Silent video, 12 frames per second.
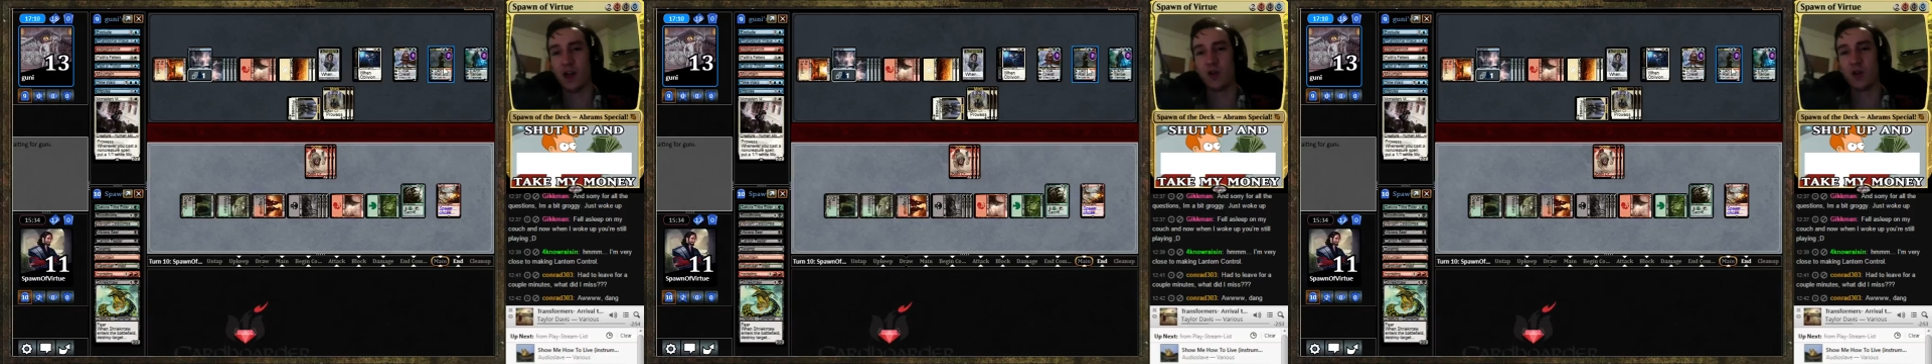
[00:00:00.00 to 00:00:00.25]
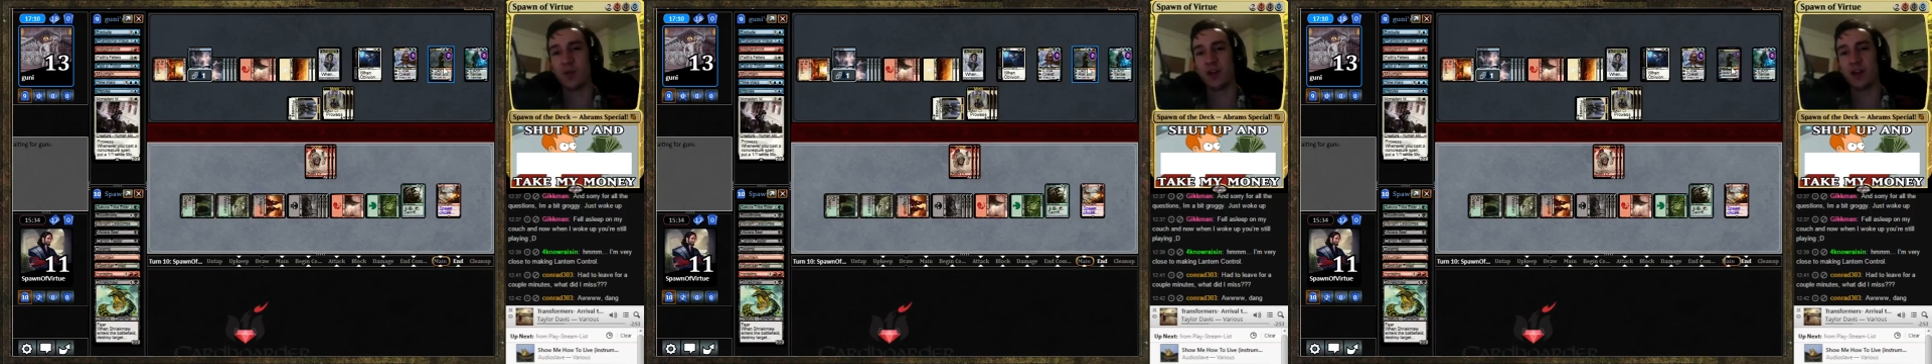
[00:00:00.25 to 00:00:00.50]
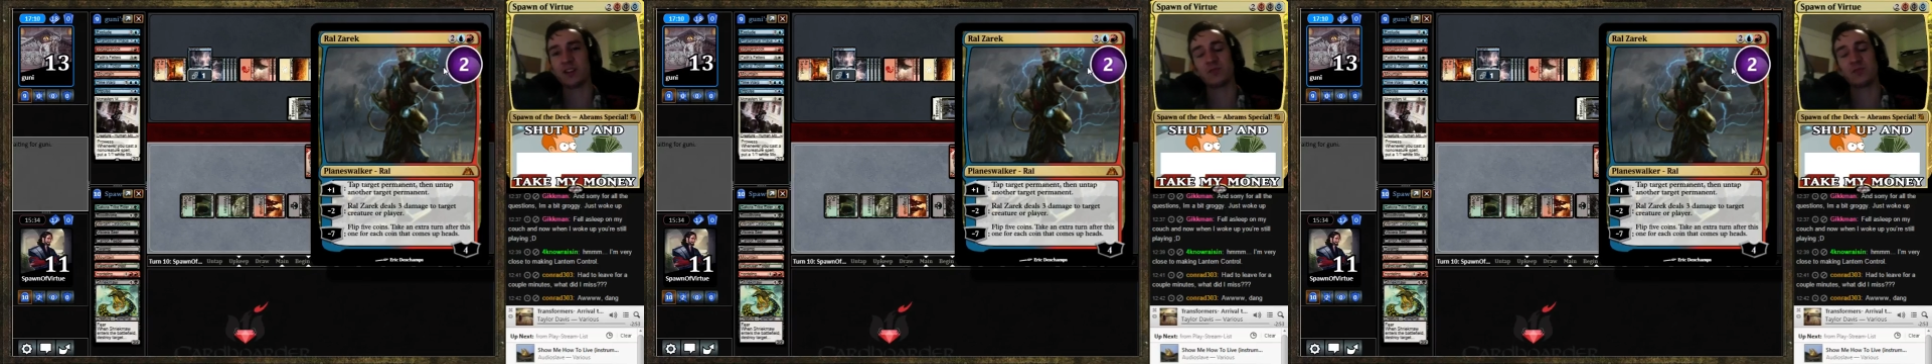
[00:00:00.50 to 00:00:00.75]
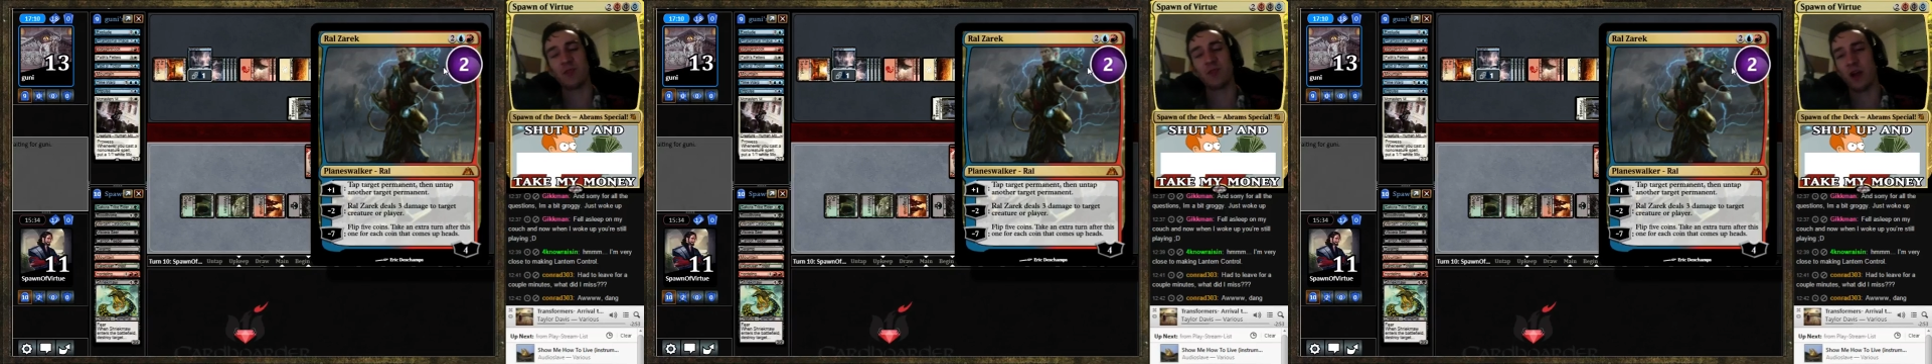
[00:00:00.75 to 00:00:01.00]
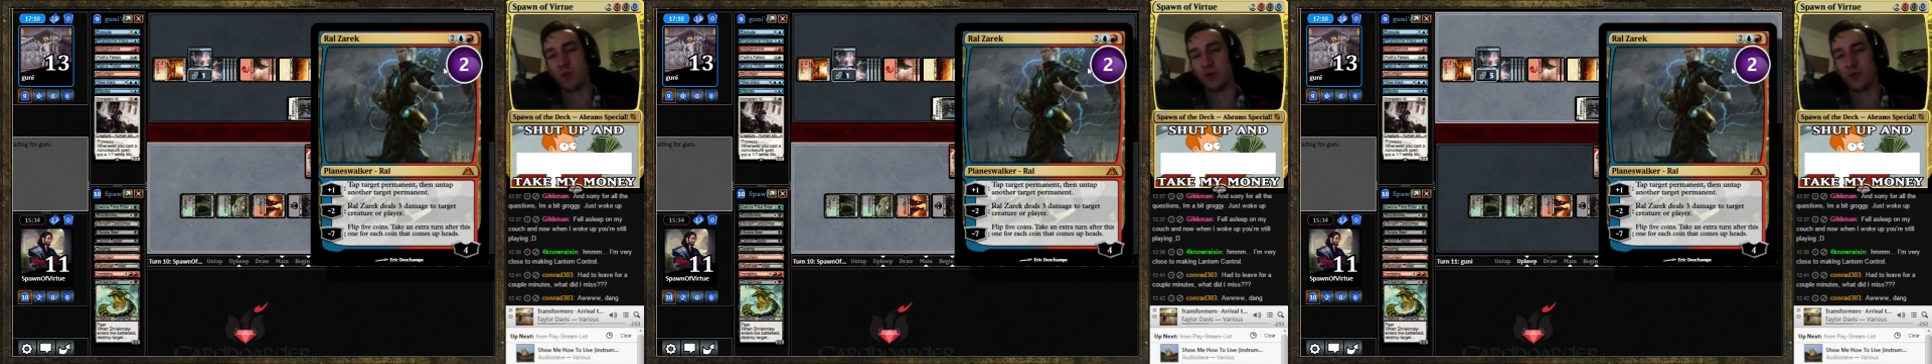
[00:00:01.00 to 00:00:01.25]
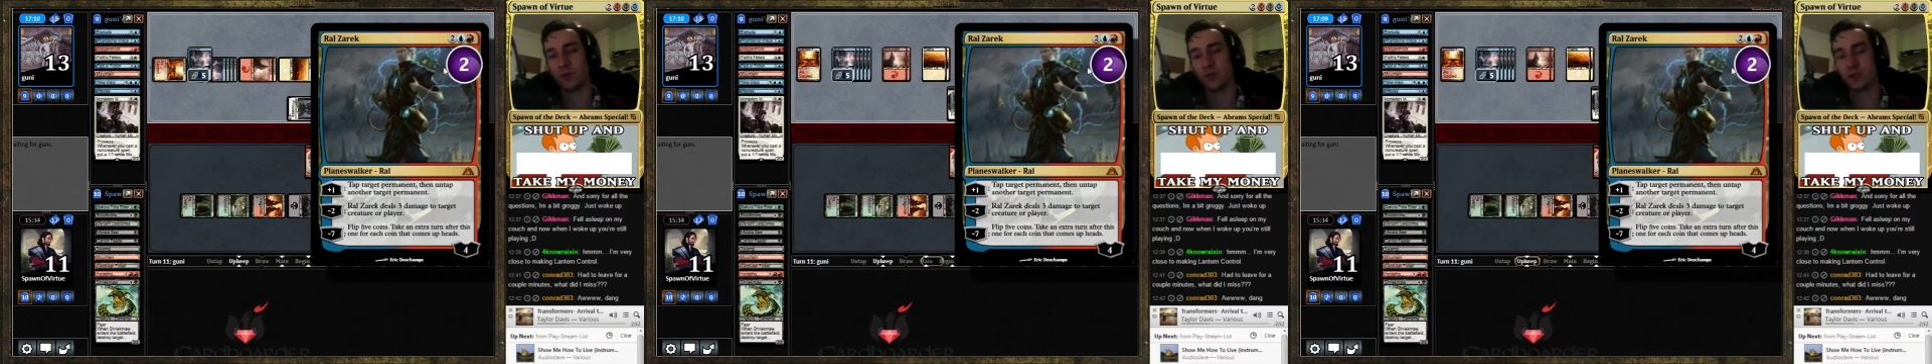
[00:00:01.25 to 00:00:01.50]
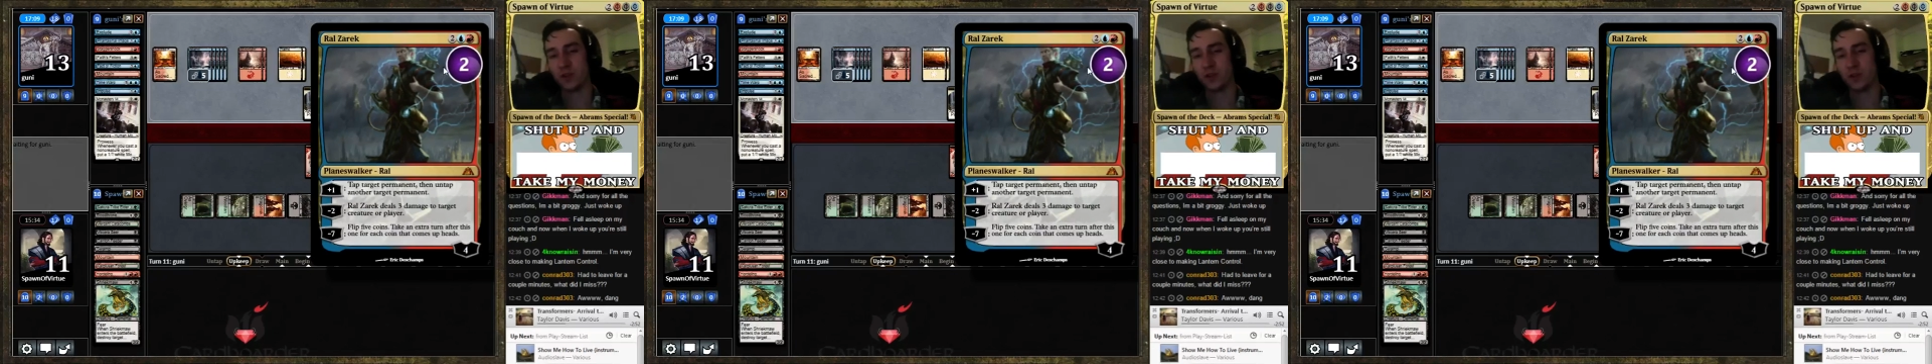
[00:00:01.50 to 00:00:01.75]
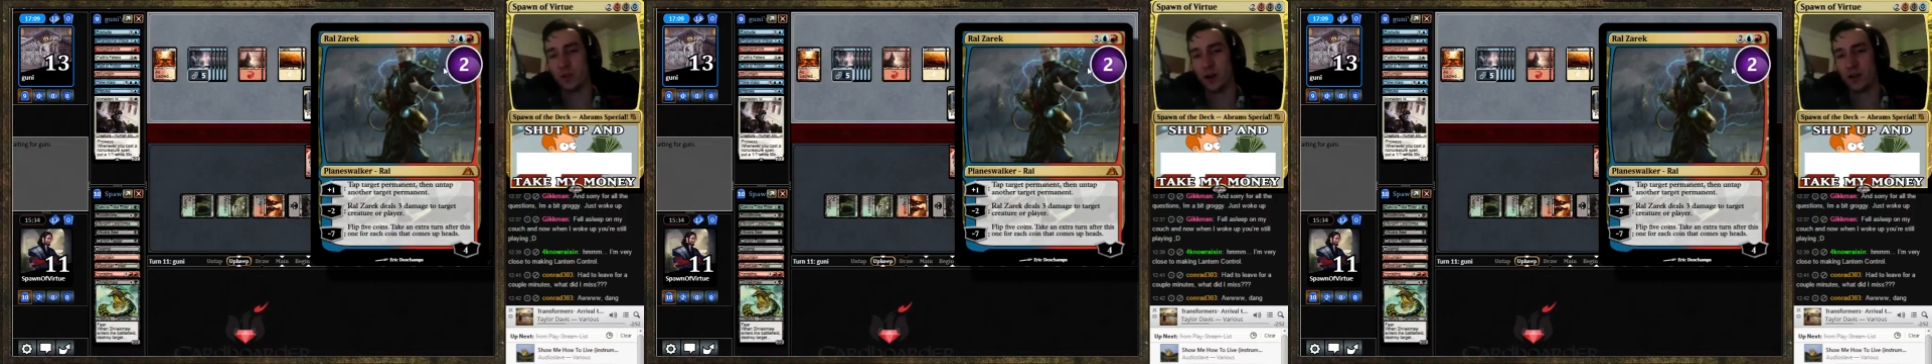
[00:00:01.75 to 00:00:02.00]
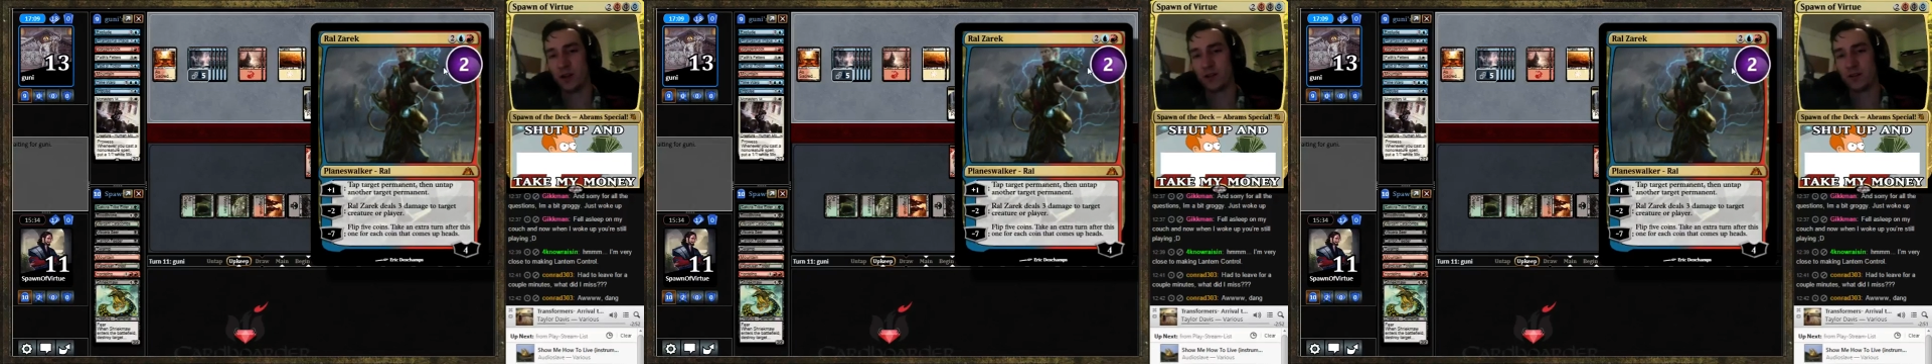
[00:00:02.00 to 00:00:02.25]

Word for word: he probably just would Raoul Bolt the Shriek Maw.